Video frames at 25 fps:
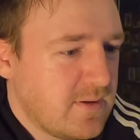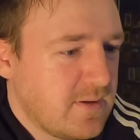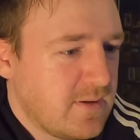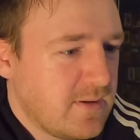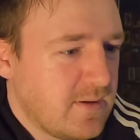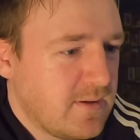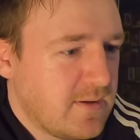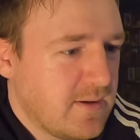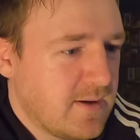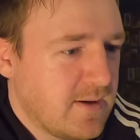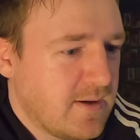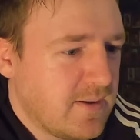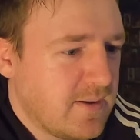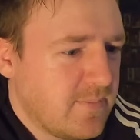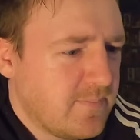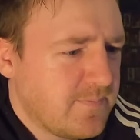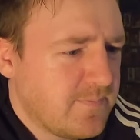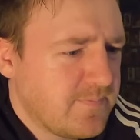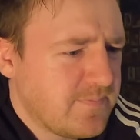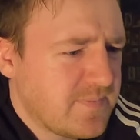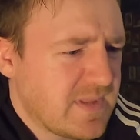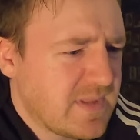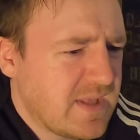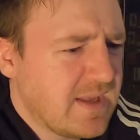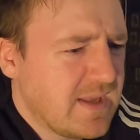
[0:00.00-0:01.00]

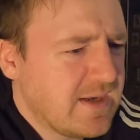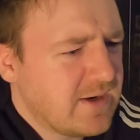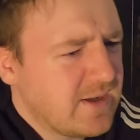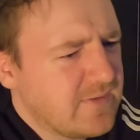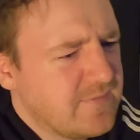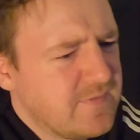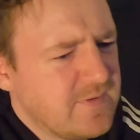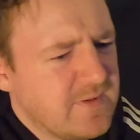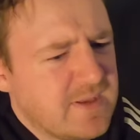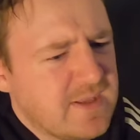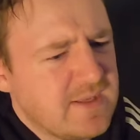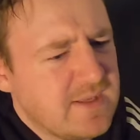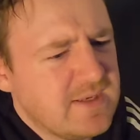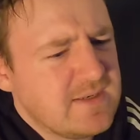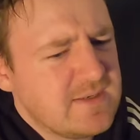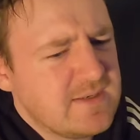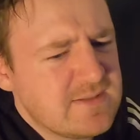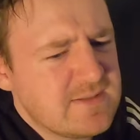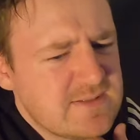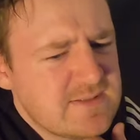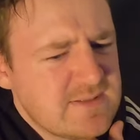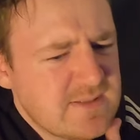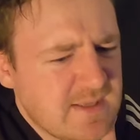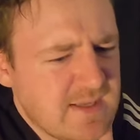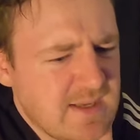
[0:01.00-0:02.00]
Yeah, I feel like
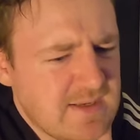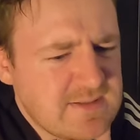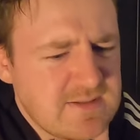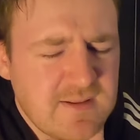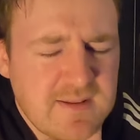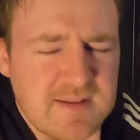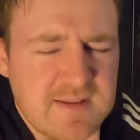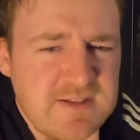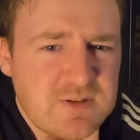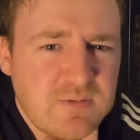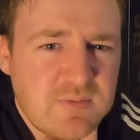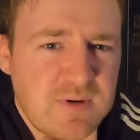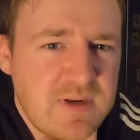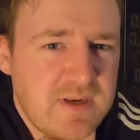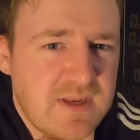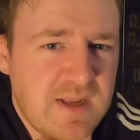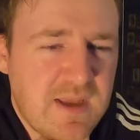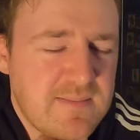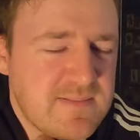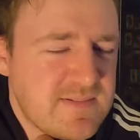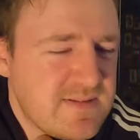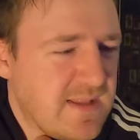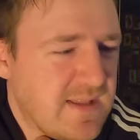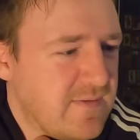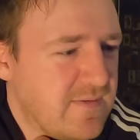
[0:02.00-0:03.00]
I saw it so many
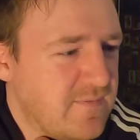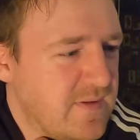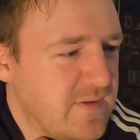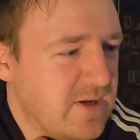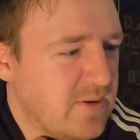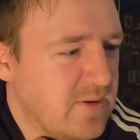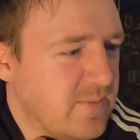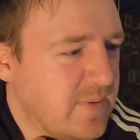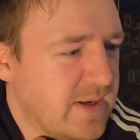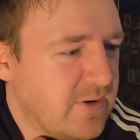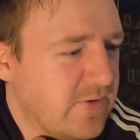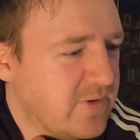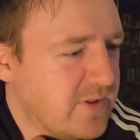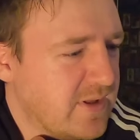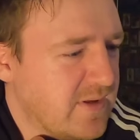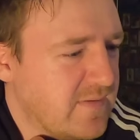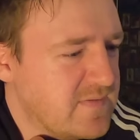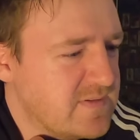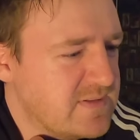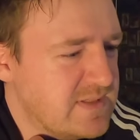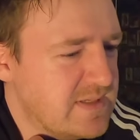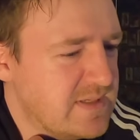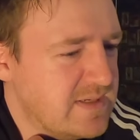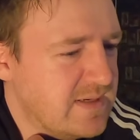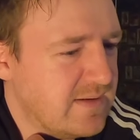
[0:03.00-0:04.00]
times in that video, but I don't think I've
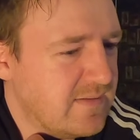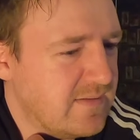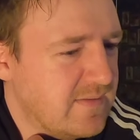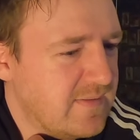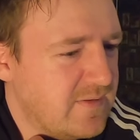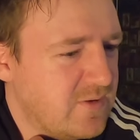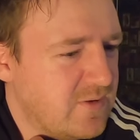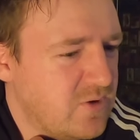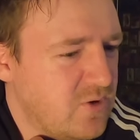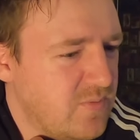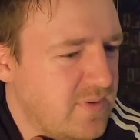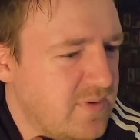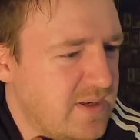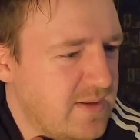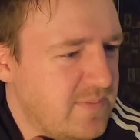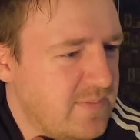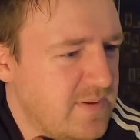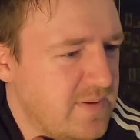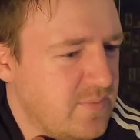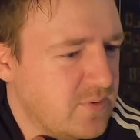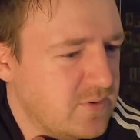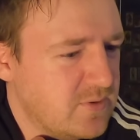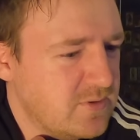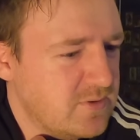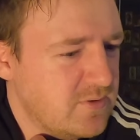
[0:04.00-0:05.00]
seen too many
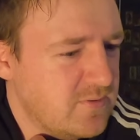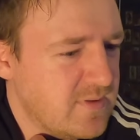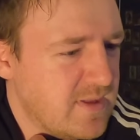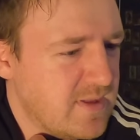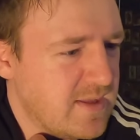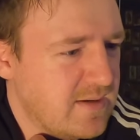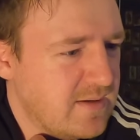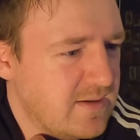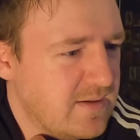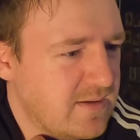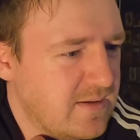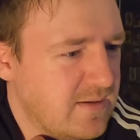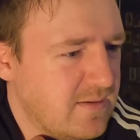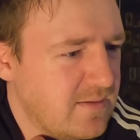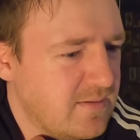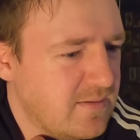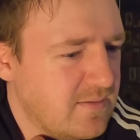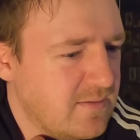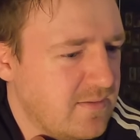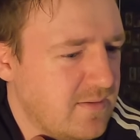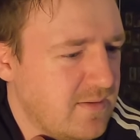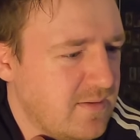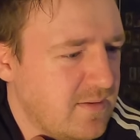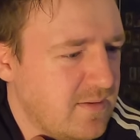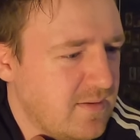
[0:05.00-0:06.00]
people do that in
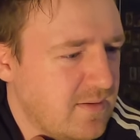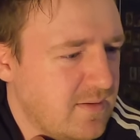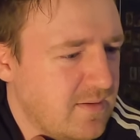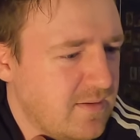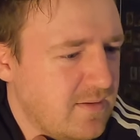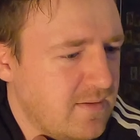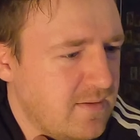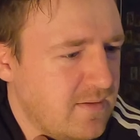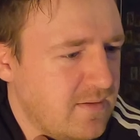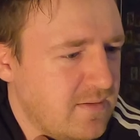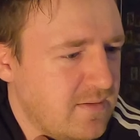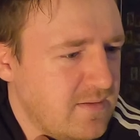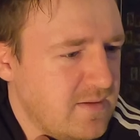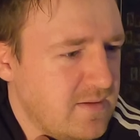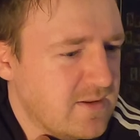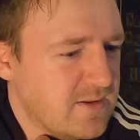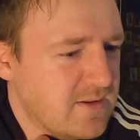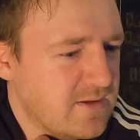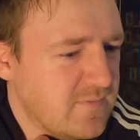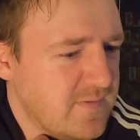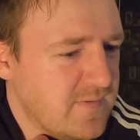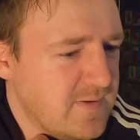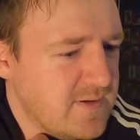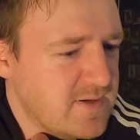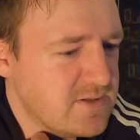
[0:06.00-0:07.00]
the
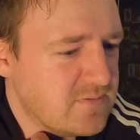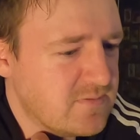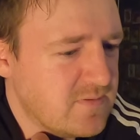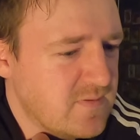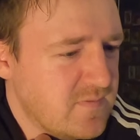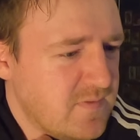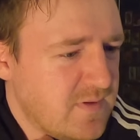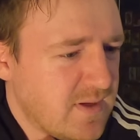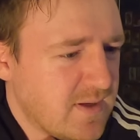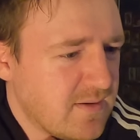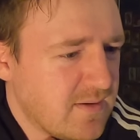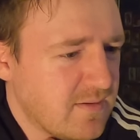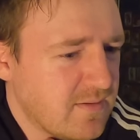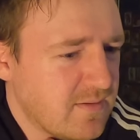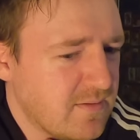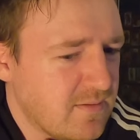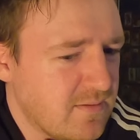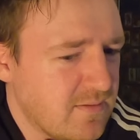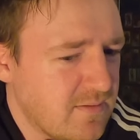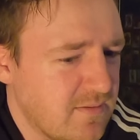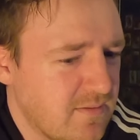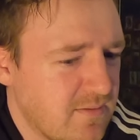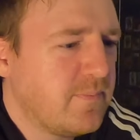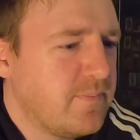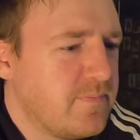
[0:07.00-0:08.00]
other videos we've done.
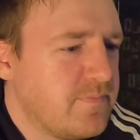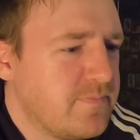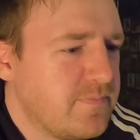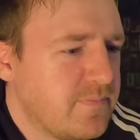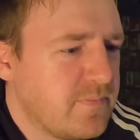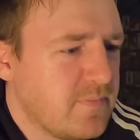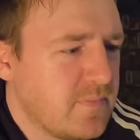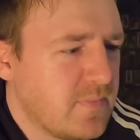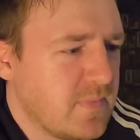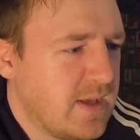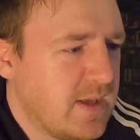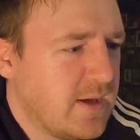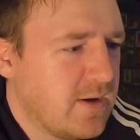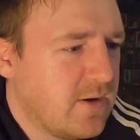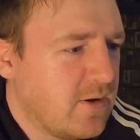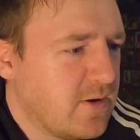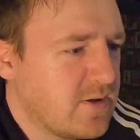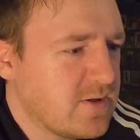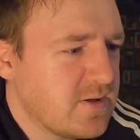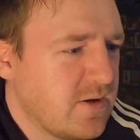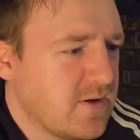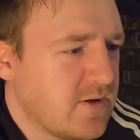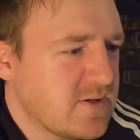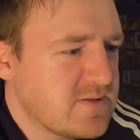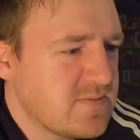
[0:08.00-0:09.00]
Yeah,
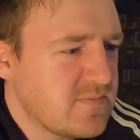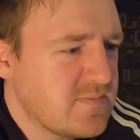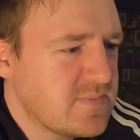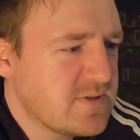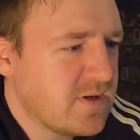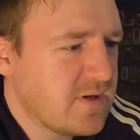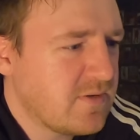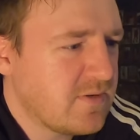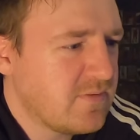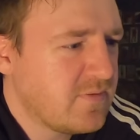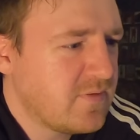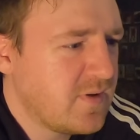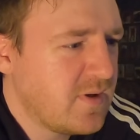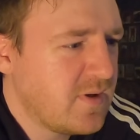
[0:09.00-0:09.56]
awesome stuff.